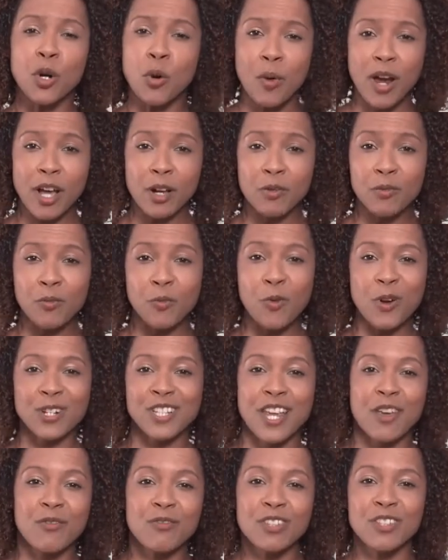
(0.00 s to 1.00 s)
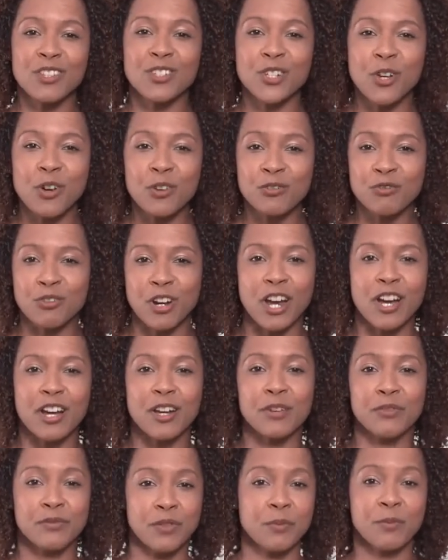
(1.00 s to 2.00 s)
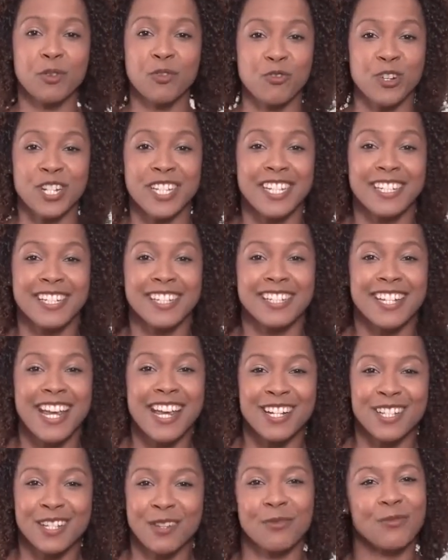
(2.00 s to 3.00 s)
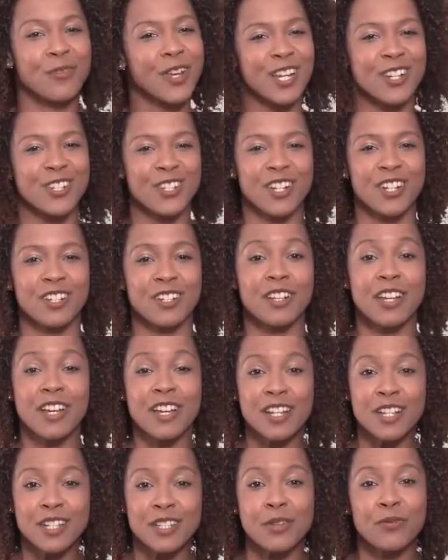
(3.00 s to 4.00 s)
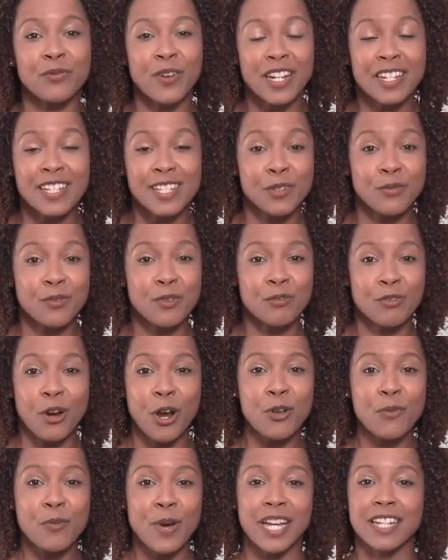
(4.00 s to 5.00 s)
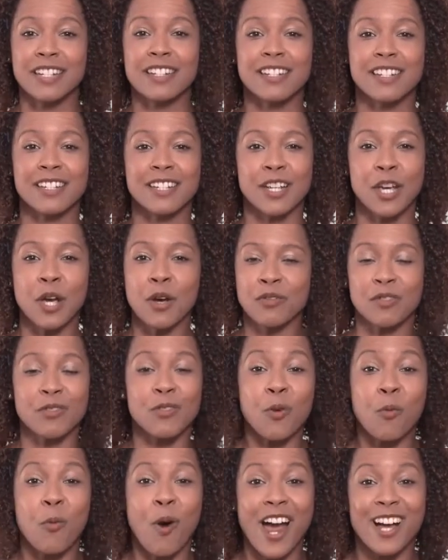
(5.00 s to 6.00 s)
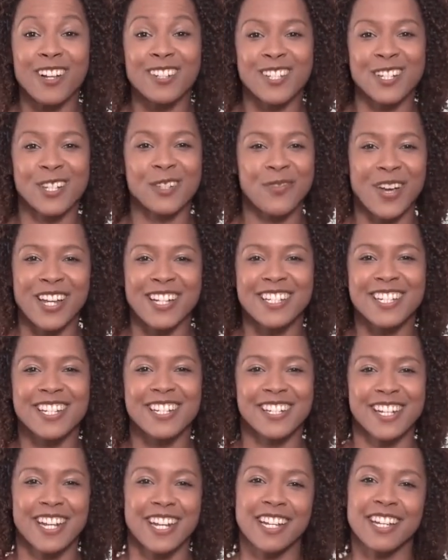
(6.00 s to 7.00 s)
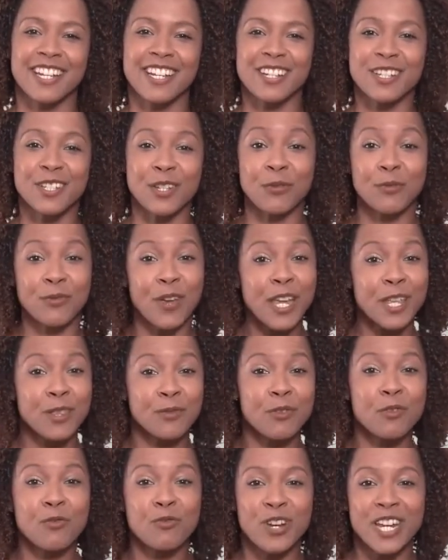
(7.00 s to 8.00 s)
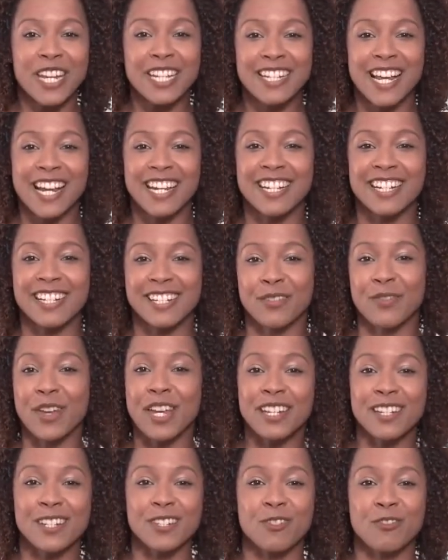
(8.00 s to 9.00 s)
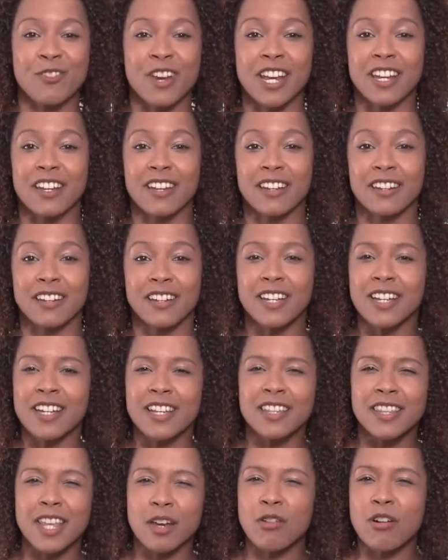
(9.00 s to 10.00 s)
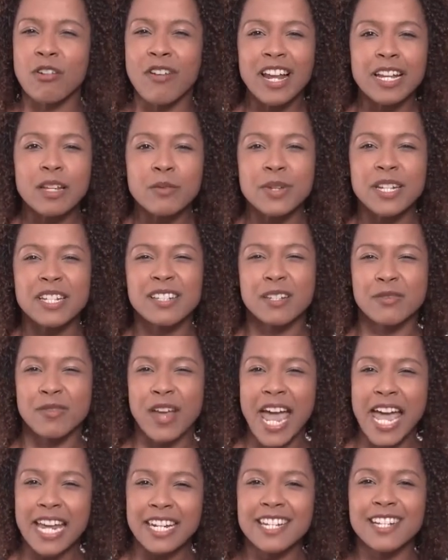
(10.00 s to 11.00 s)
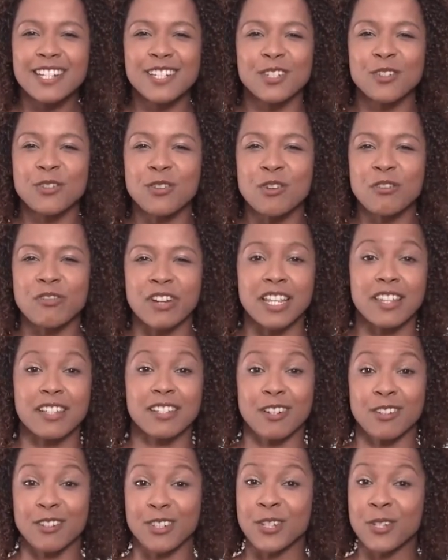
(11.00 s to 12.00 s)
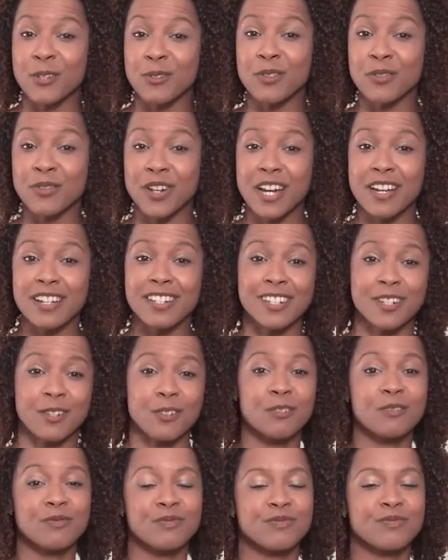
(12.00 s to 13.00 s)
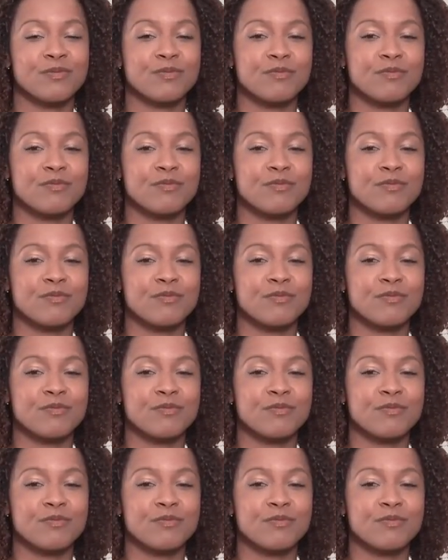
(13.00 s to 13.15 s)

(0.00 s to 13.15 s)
Well, whatever the genre, from gritty detective fiction to fanciful romance, from the wildest fantasy to faithful retellings of history, there are elements of any story that are universal.